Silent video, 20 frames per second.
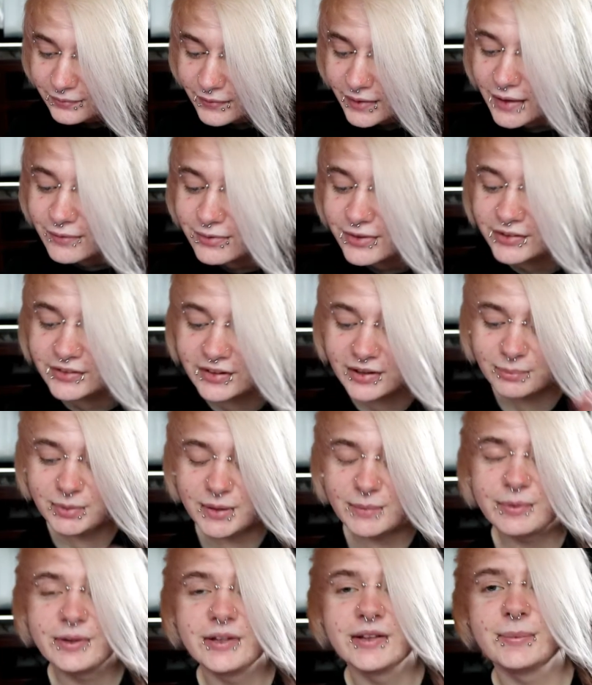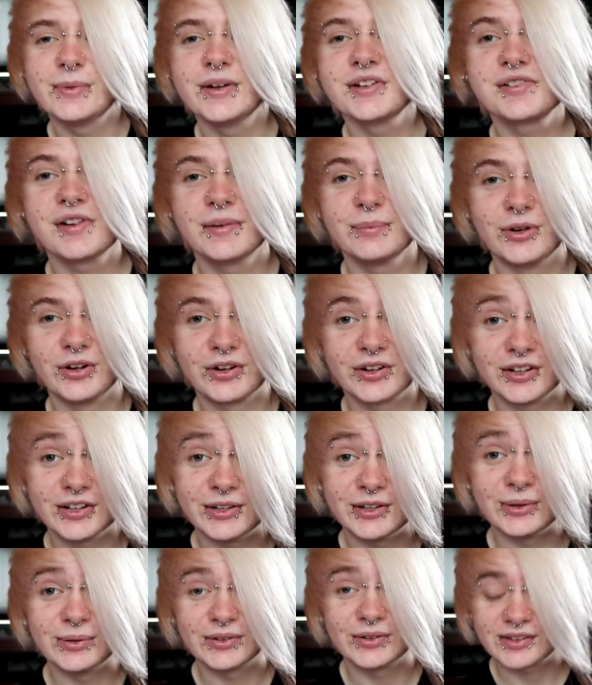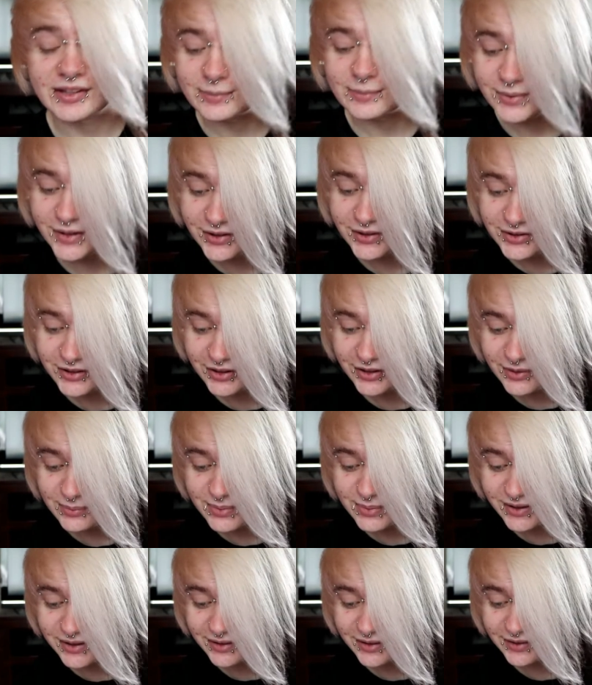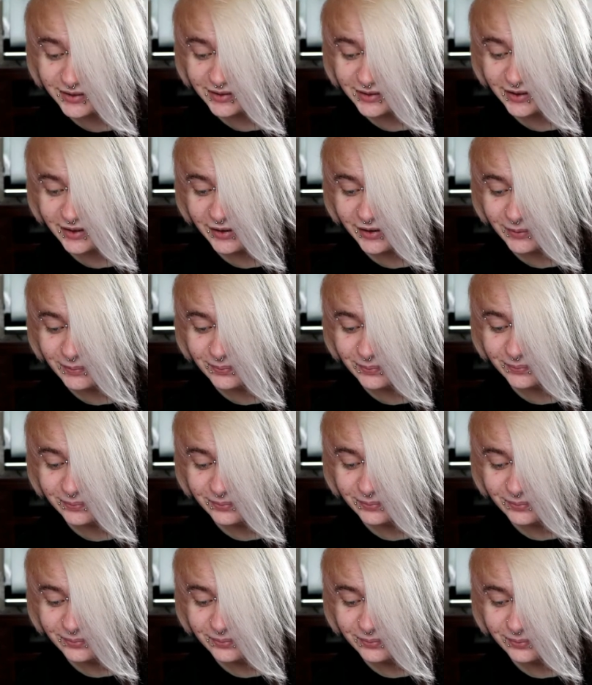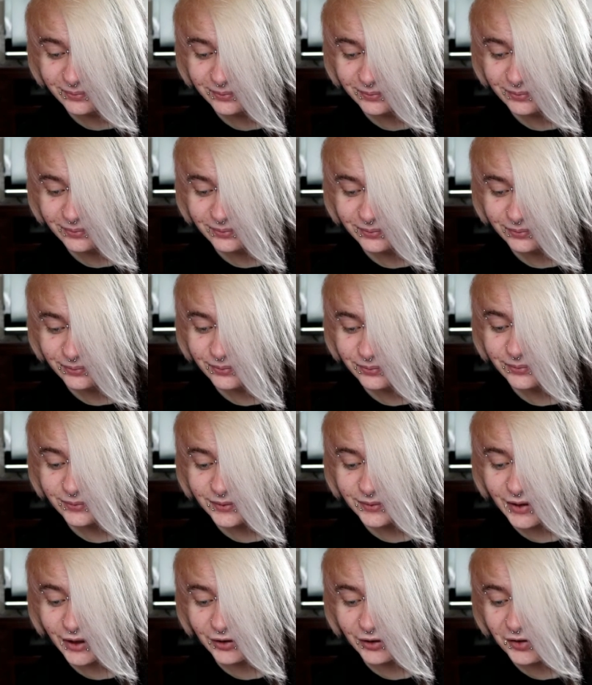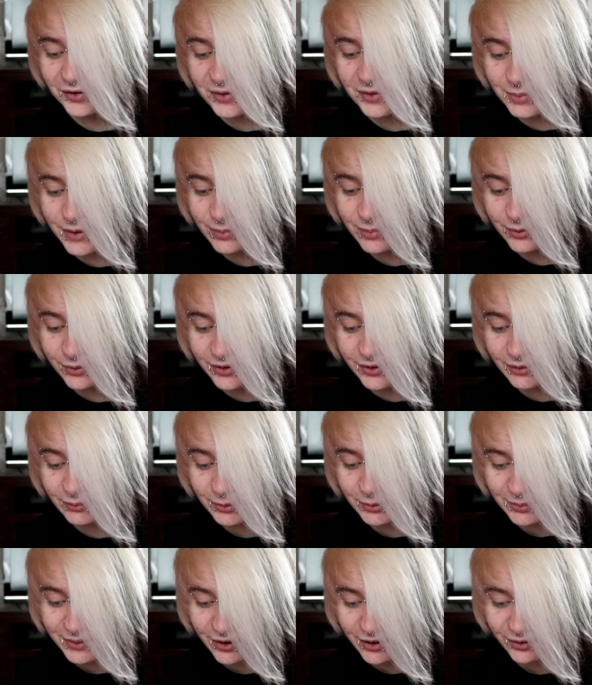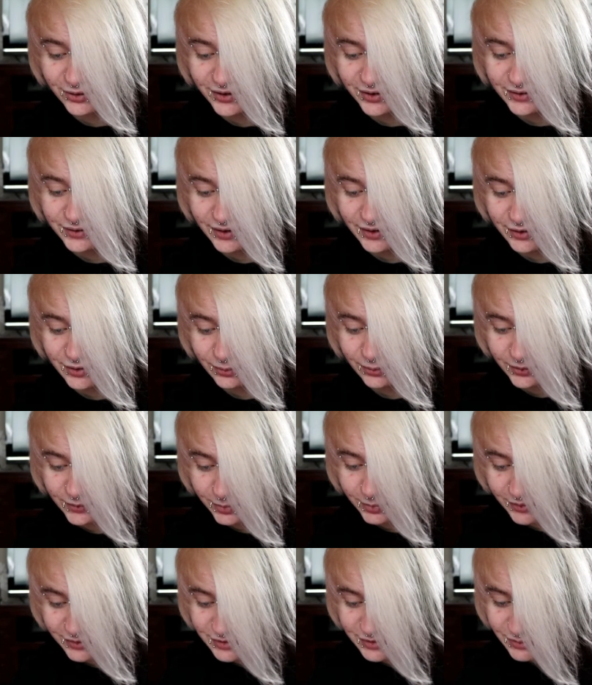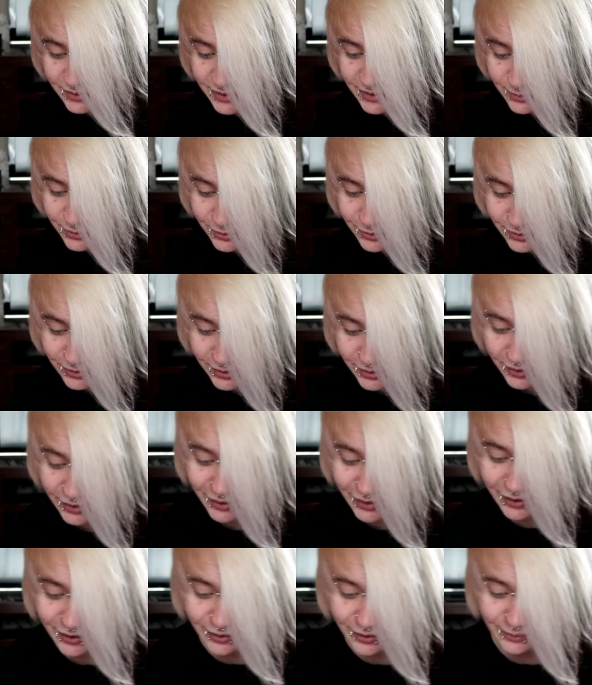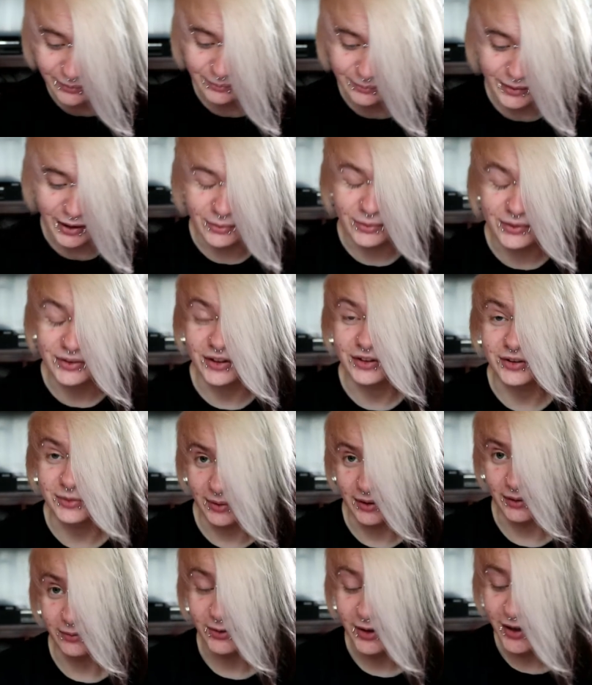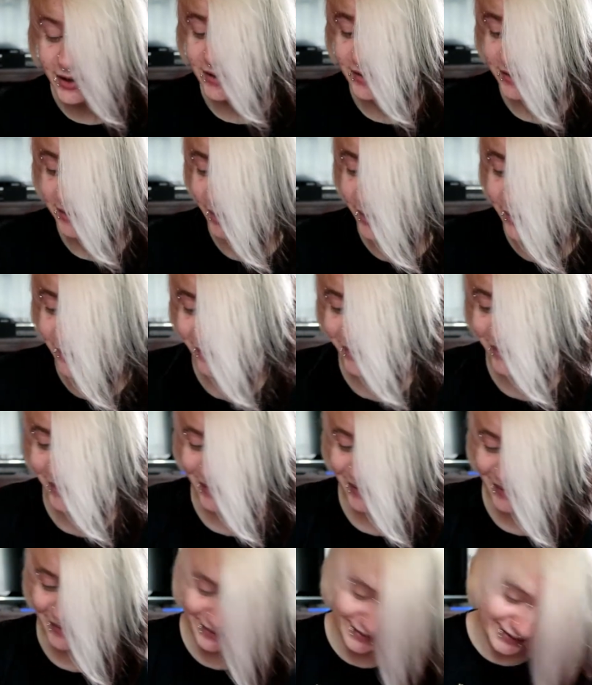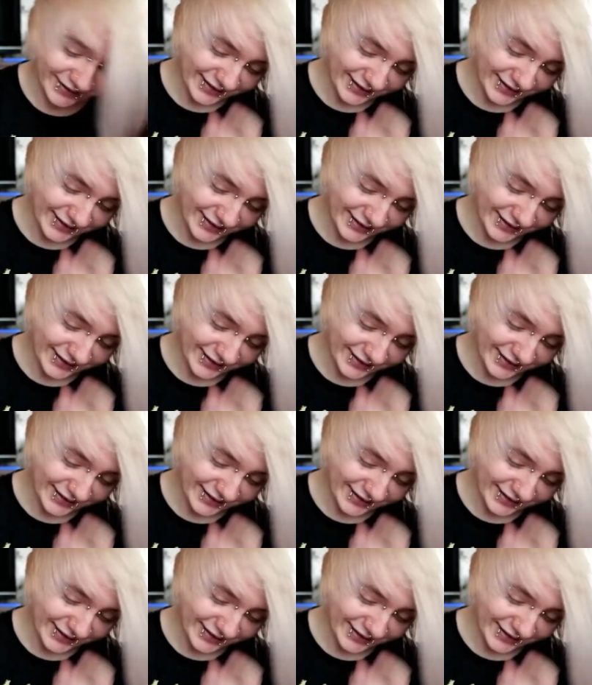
If there's other people in the picture, I'm not going to use that picture because a lot of the people that would be on this I don't speak to anymore. I was like 12, so like